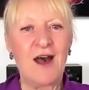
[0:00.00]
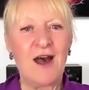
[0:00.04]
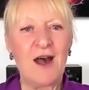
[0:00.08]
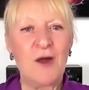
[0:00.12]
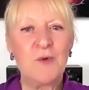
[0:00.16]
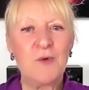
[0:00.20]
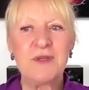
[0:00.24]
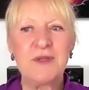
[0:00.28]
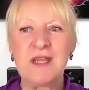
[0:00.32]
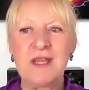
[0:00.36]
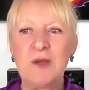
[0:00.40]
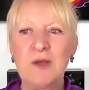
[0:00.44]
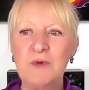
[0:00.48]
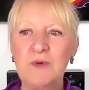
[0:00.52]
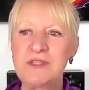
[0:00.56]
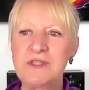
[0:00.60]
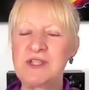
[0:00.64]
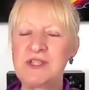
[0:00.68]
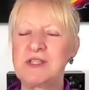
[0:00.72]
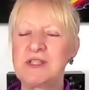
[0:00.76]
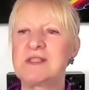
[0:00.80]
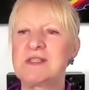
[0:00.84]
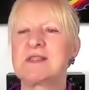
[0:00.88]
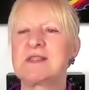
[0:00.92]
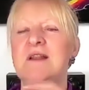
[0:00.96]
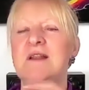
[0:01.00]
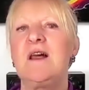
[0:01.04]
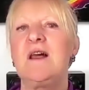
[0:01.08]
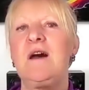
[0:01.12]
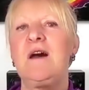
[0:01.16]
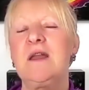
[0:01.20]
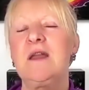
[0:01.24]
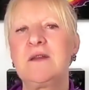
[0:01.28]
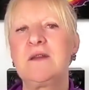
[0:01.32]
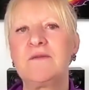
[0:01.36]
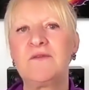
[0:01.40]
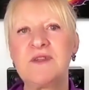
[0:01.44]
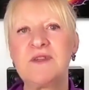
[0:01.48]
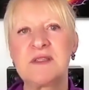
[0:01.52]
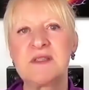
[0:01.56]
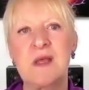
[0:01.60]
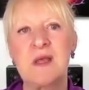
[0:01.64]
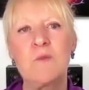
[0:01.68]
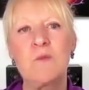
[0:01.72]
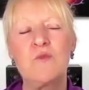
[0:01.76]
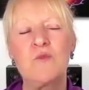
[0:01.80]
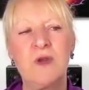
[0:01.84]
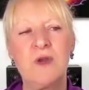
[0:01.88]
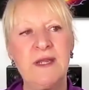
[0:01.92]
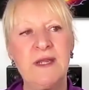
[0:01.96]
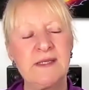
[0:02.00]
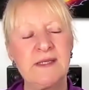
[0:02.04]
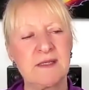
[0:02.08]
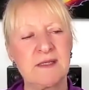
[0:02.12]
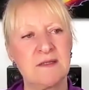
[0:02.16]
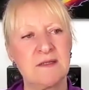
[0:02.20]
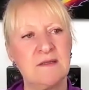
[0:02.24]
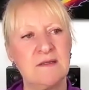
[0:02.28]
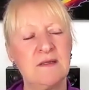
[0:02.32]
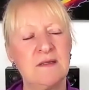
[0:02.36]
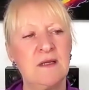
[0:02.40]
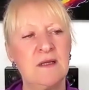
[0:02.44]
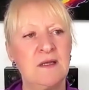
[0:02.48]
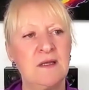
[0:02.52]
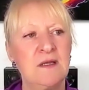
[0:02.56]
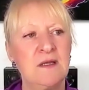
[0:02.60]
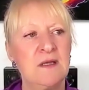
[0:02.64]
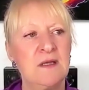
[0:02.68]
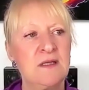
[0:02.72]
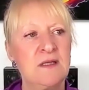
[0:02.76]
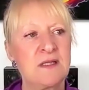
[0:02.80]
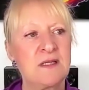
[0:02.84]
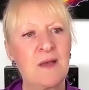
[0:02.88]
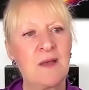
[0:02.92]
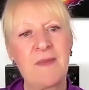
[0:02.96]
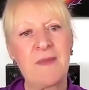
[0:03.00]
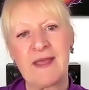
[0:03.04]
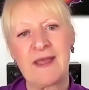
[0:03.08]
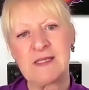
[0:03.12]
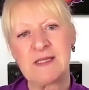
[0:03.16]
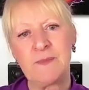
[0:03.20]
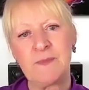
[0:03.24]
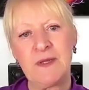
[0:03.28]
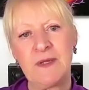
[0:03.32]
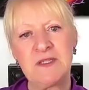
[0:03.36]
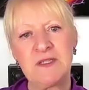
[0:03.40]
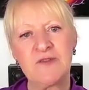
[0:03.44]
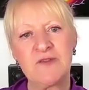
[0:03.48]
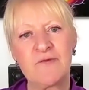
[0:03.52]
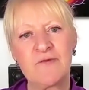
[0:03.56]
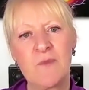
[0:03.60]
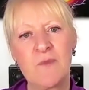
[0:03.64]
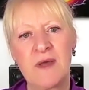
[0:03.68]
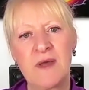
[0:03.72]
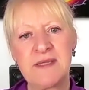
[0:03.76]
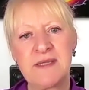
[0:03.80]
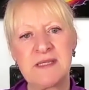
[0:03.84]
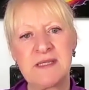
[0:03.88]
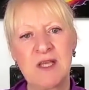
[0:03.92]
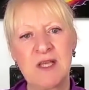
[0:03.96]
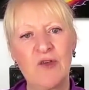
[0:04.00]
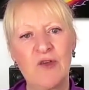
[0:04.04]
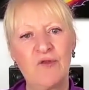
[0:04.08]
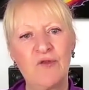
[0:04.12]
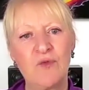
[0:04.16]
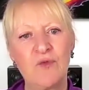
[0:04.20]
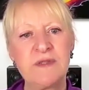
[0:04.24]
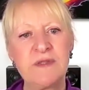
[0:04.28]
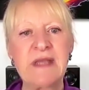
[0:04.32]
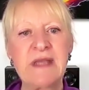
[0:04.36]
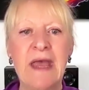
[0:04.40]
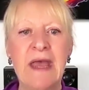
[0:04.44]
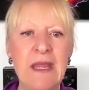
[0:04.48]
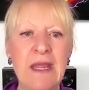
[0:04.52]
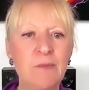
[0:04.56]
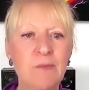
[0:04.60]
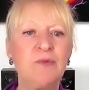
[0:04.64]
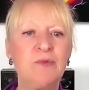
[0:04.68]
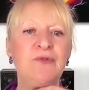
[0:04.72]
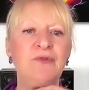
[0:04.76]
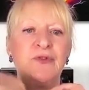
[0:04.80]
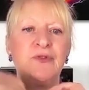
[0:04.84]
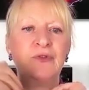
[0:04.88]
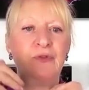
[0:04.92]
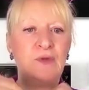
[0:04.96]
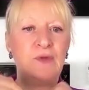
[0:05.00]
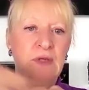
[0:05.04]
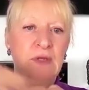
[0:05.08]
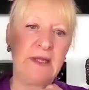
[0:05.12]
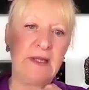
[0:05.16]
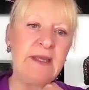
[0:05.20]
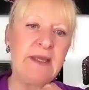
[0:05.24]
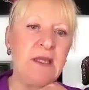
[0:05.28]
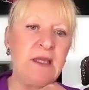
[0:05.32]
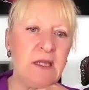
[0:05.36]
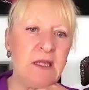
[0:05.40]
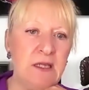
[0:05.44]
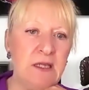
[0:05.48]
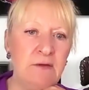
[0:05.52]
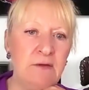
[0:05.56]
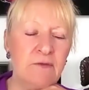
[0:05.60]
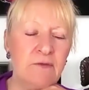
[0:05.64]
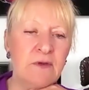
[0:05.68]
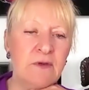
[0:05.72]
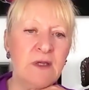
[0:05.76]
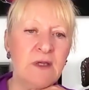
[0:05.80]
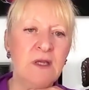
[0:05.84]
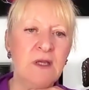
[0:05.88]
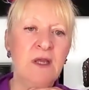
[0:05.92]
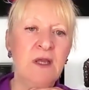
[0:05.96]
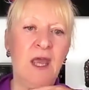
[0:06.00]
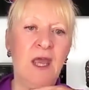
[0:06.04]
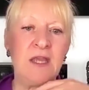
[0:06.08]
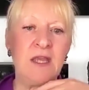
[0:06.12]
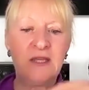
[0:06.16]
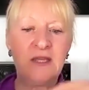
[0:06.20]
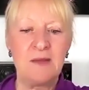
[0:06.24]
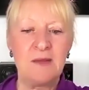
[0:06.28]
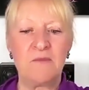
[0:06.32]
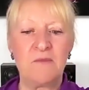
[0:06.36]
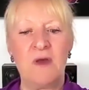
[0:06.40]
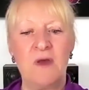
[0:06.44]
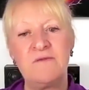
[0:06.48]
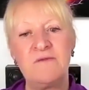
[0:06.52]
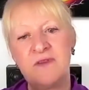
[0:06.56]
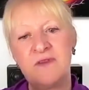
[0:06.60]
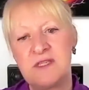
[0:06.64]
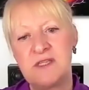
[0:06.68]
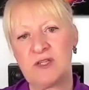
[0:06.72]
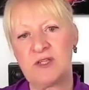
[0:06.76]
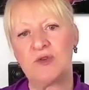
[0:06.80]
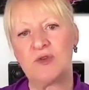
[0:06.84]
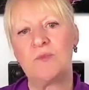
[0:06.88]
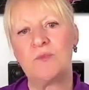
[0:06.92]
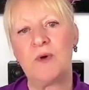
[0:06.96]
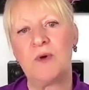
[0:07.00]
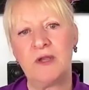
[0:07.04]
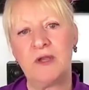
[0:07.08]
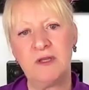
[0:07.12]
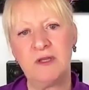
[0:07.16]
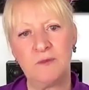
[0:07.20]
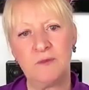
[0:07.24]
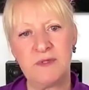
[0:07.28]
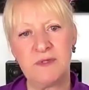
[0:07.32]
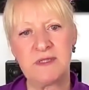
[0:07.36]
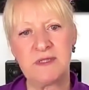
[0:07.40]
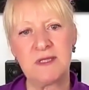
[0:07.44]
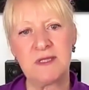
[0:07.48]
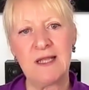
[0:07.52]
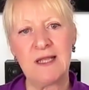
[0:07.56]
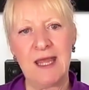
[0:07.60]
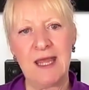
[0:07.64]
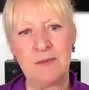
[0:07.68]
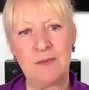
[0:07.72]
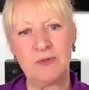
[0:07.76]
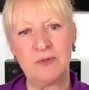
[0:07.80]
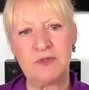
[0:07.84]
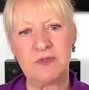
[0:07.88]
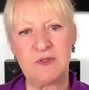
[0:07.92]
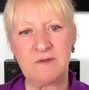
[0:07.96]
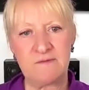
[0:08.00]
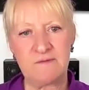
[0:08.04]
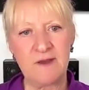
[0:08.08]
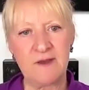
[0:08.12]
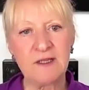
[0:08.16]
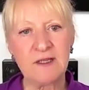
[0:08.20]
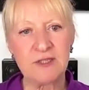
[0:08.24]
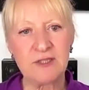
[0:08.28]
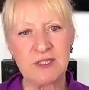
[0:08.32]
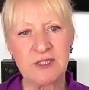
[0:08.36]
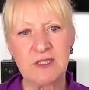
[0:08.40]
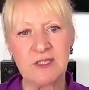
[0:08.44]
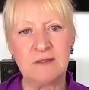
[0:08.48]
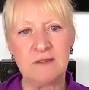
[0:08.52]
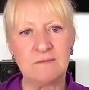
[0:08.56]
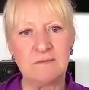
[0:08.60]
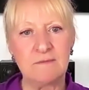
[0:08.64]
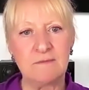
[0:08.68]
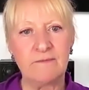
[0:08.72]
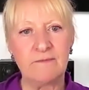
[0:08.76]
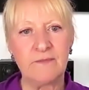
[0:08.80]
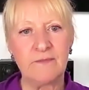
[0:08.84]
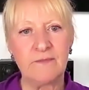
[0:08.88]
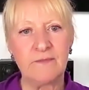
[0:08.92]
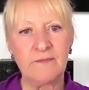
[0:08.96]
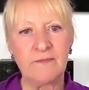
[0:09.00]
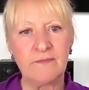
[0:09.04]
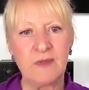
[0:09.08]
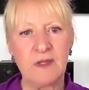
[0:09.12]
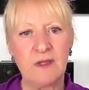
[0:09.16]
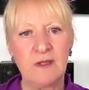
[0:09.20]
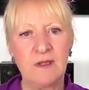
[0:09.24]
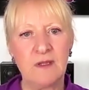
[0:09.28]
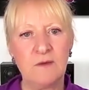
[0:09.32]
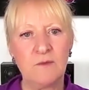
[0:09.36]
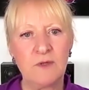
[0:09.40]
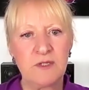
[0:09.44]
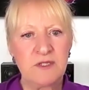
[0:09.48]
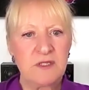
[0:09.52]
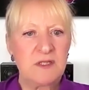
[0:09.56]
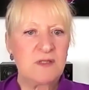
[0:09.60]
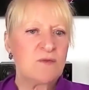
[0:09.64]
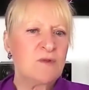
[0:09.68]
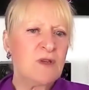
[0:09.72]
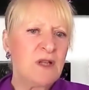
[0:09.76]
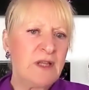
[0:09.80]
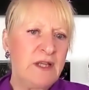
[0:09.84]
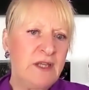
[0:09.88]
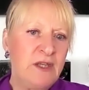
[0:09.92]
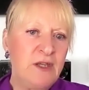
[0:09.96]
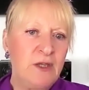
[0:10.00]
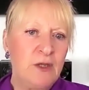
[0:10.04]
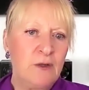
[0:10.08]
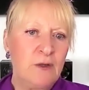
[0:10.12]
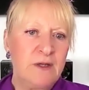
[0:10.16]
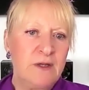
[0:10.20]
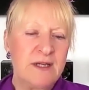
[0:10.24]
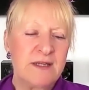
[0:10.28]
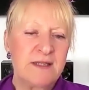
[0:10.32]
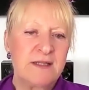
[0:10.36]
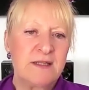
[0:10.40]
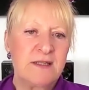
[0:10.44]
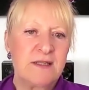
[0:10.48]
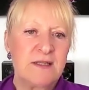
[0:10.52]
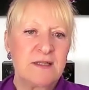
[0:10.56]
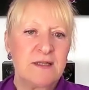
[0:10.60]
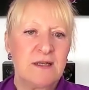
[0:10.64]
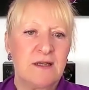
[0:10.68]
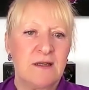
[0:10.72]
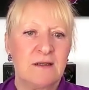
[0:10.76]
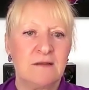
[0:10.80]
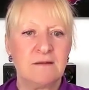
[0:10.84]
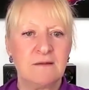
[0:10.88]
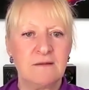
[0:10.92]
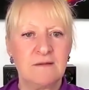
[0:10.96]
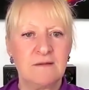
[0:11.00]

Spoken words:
It was just like, for some reason, some aspect of myself was able to leave, and yet my physical body was still able to function, which is really curious, isn't it?